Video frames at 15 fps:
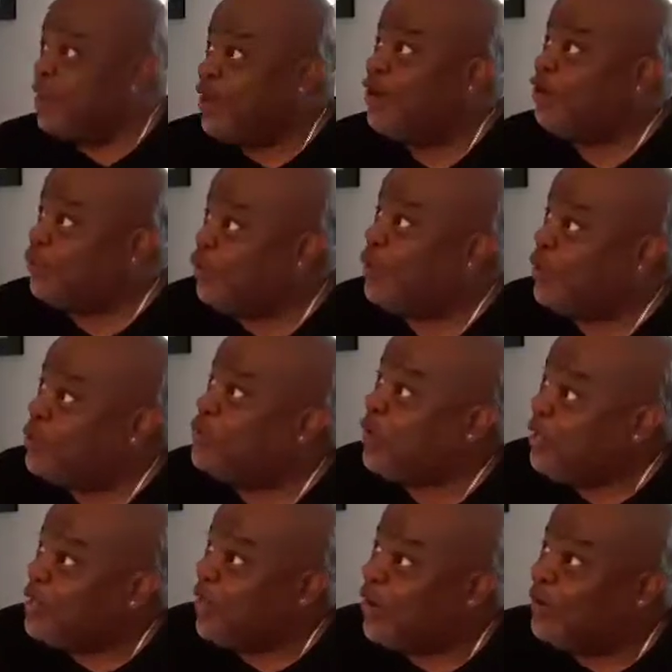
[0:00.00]
knows what
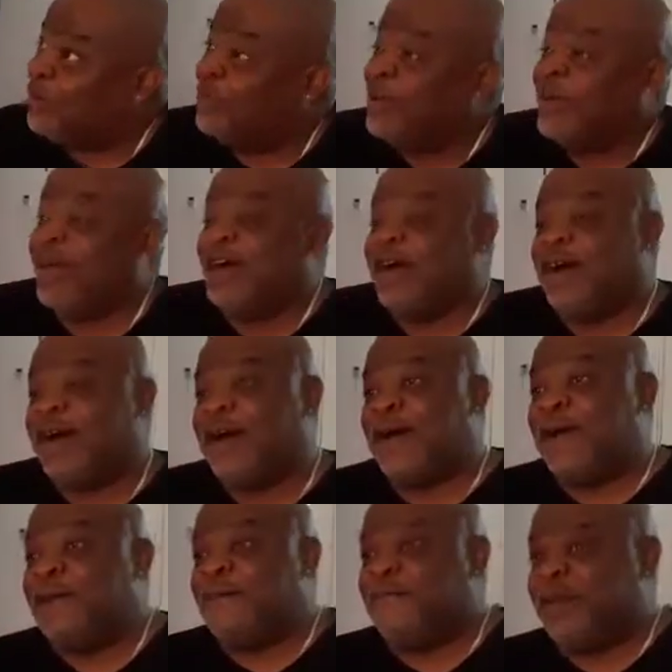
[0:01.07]
we know.
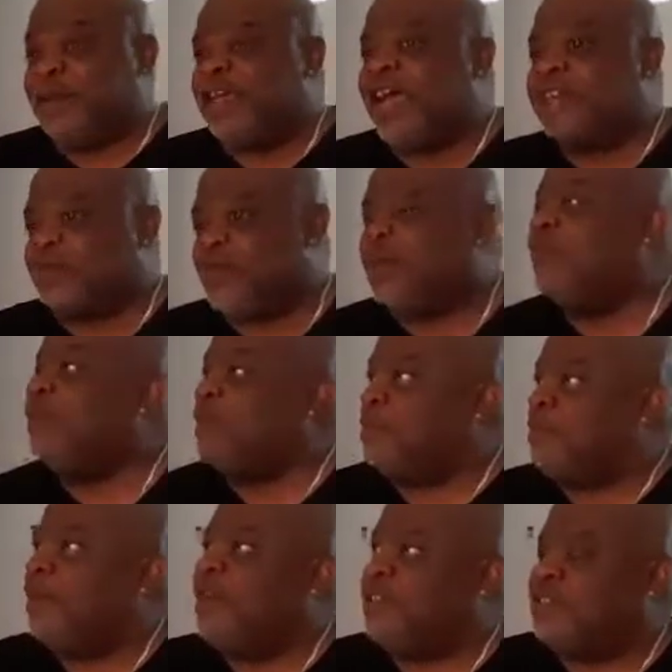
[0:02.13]
But that's one of the
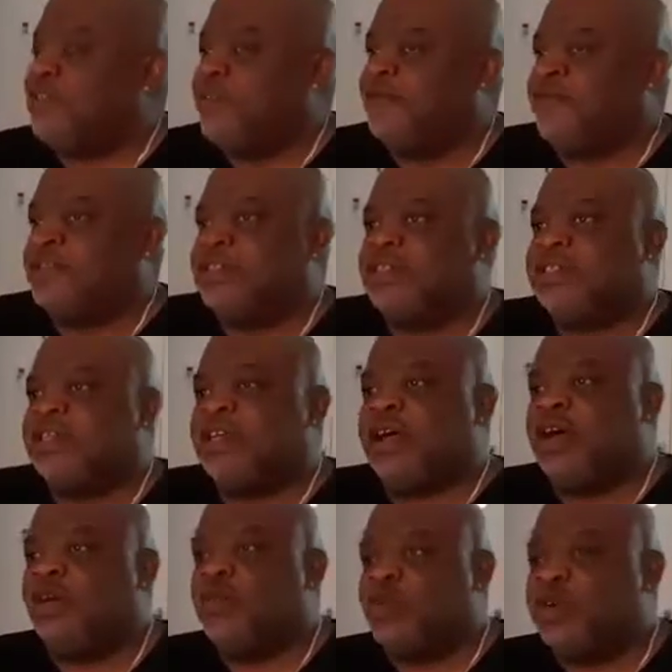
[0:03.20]
biggest differences.
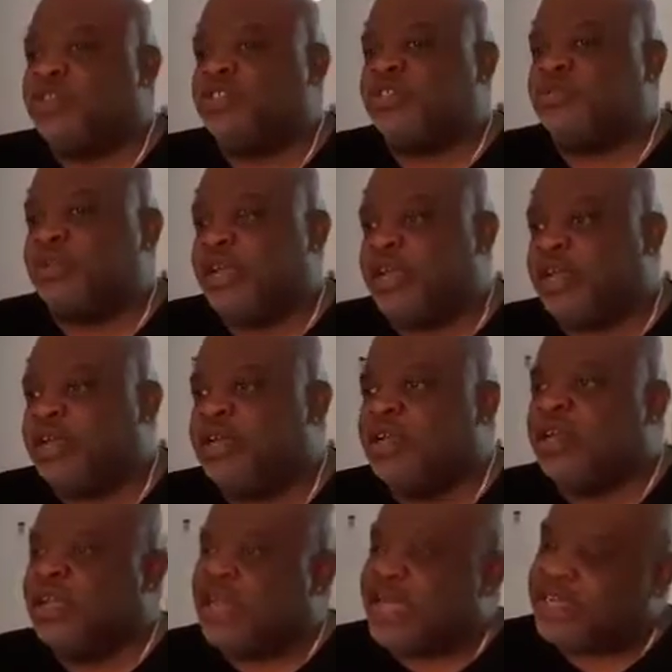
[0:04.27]
Once you get,
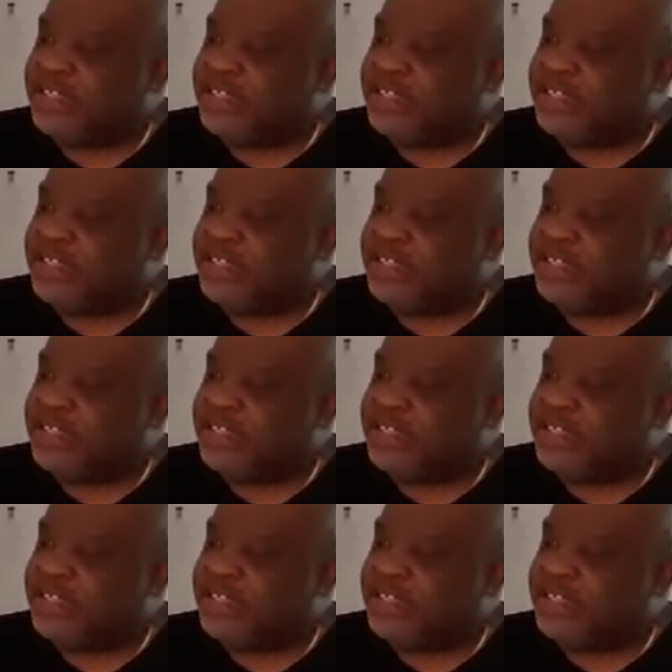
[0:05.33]
like I